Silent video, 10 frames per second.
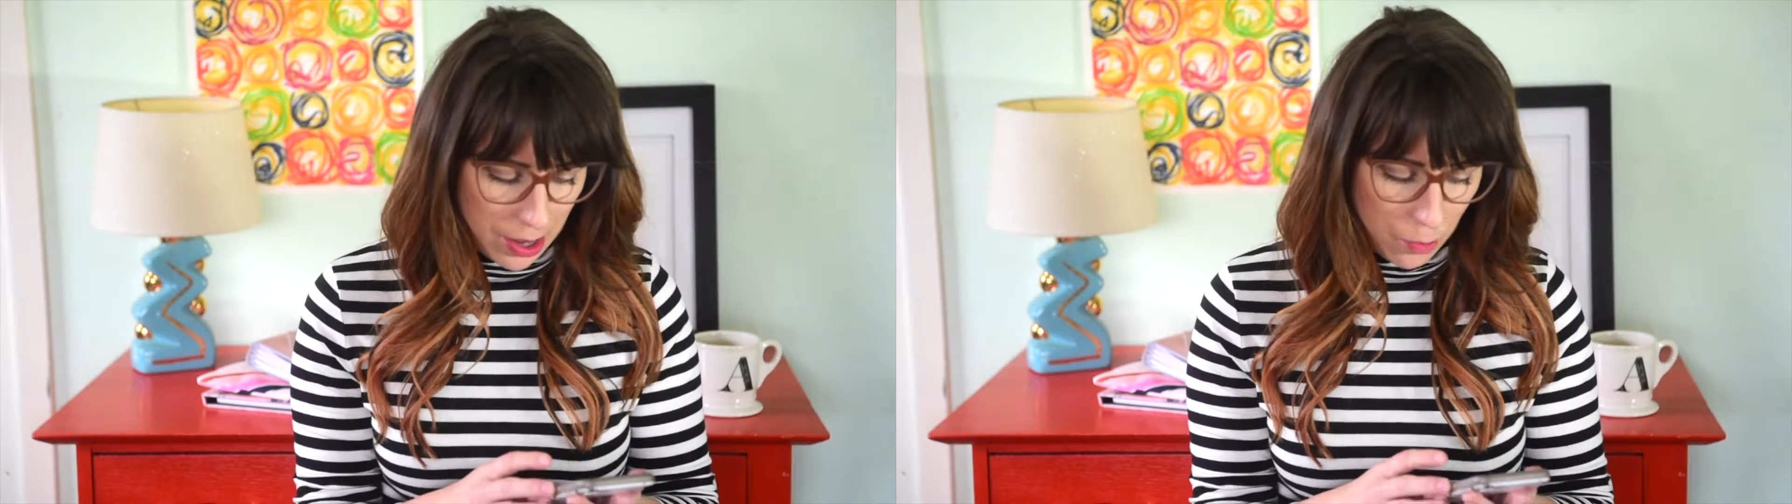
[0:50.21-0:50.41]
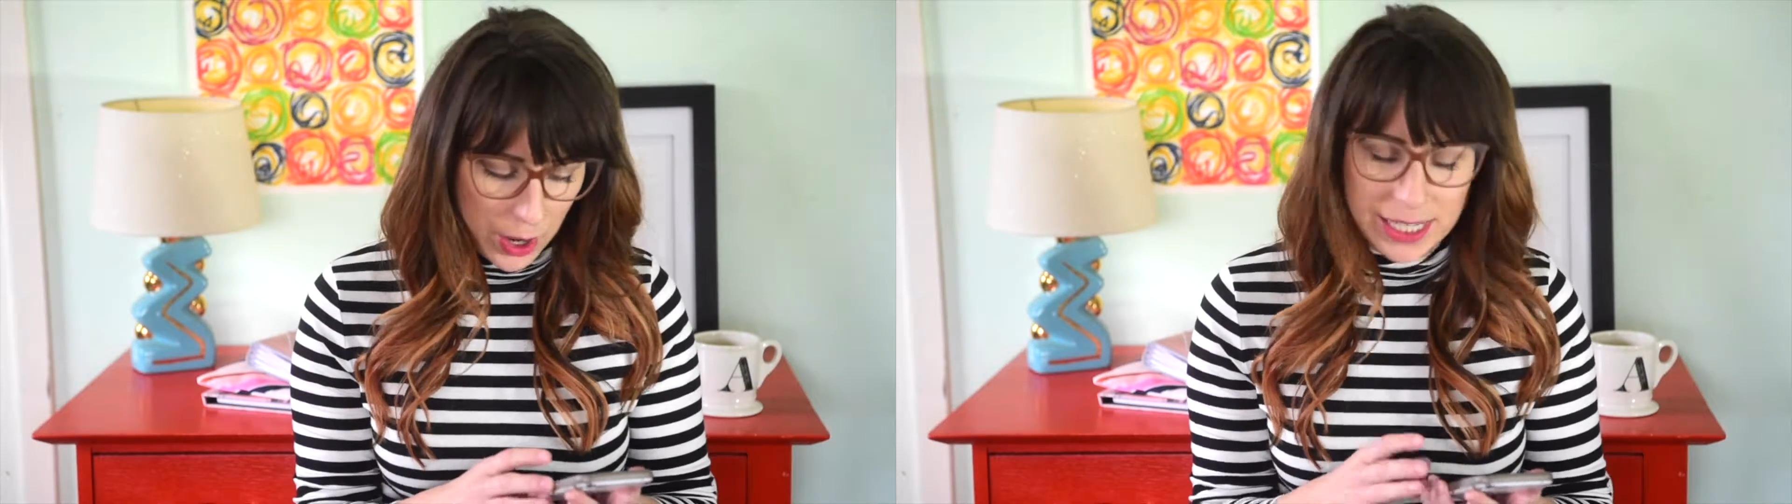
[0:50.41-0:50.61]

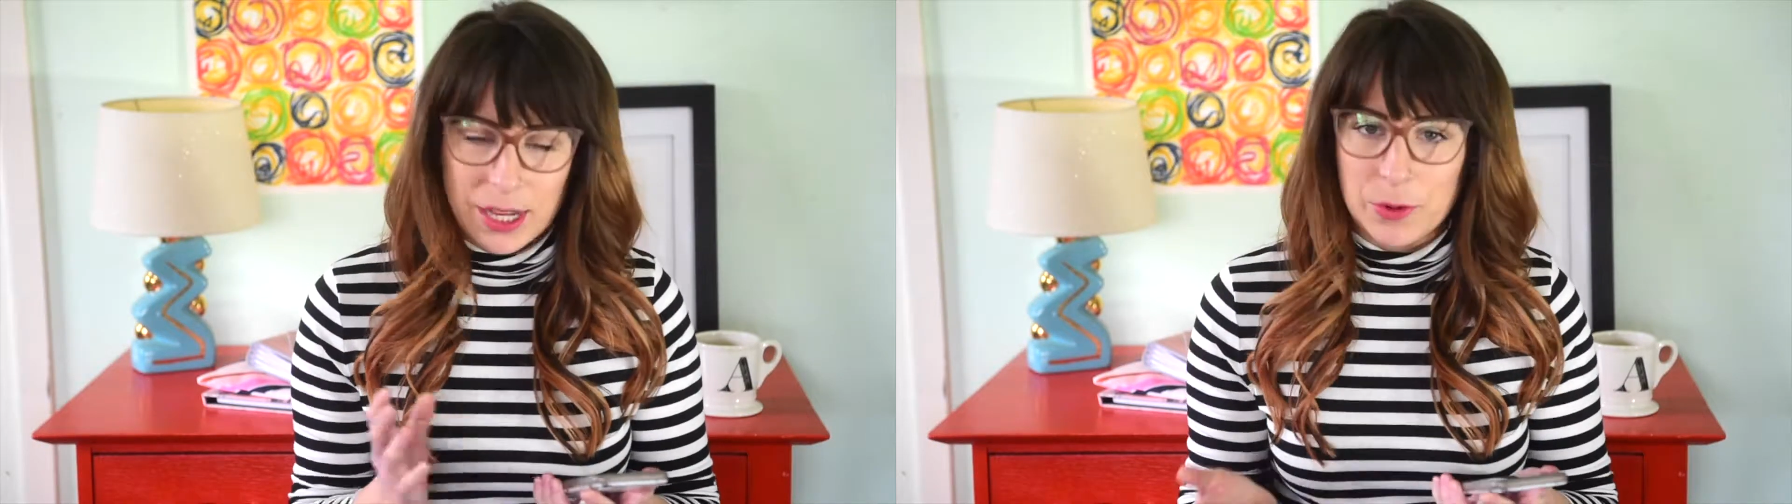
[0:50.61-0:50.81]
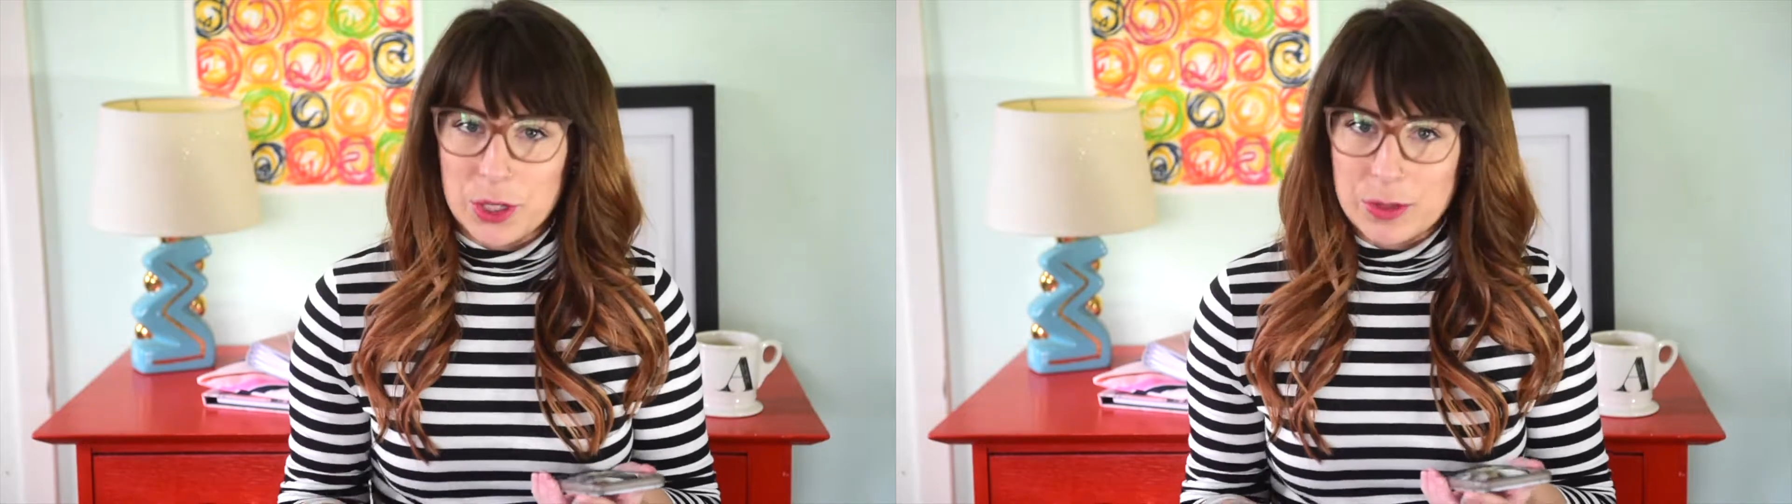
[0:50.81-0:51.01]
ways
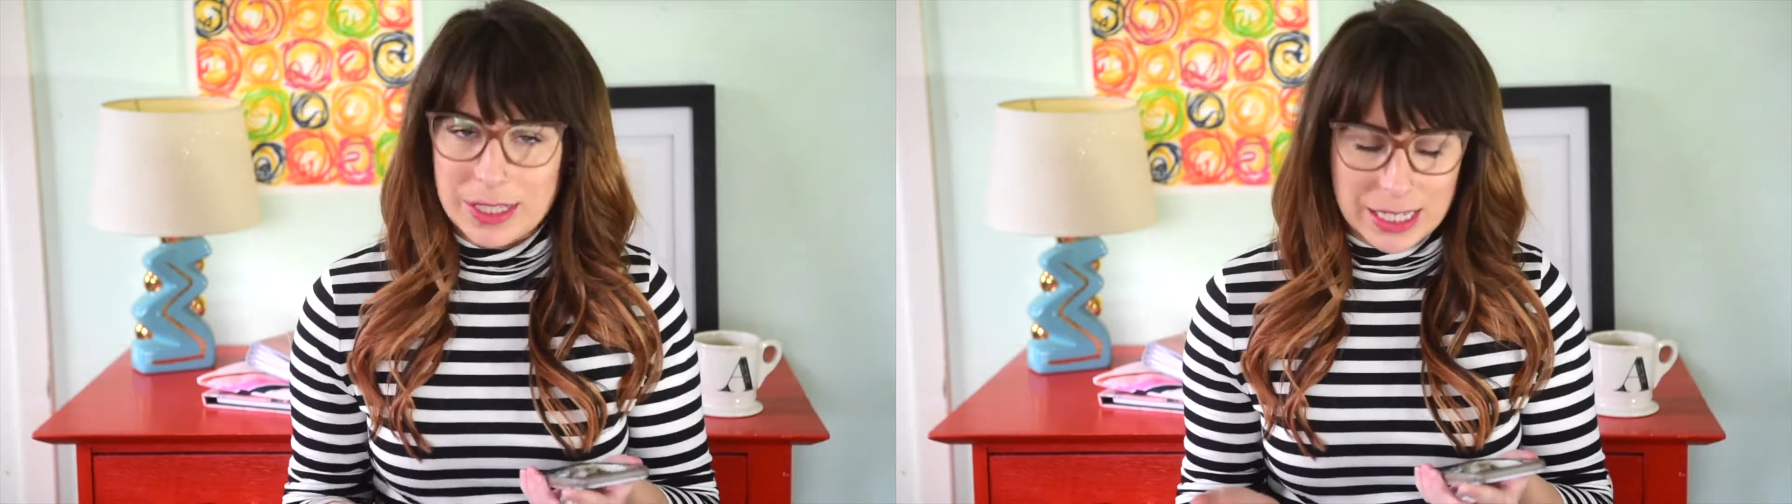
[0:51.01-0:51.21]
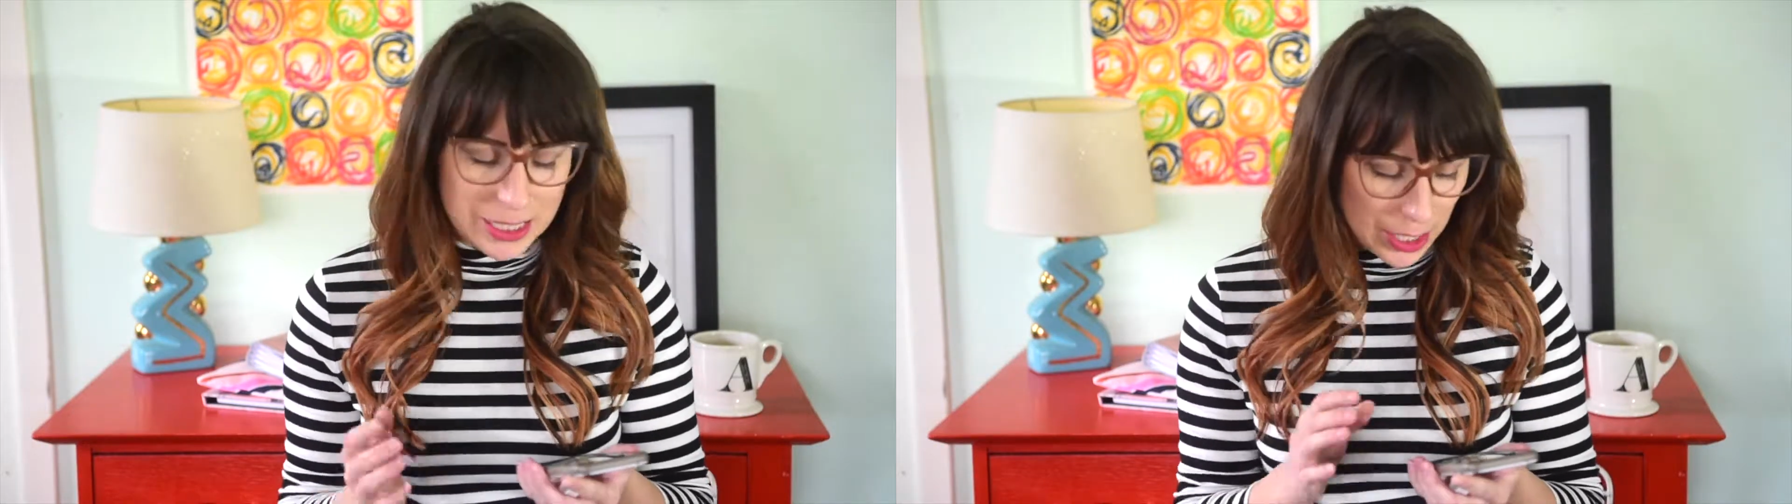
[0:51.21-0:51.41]
I would use these.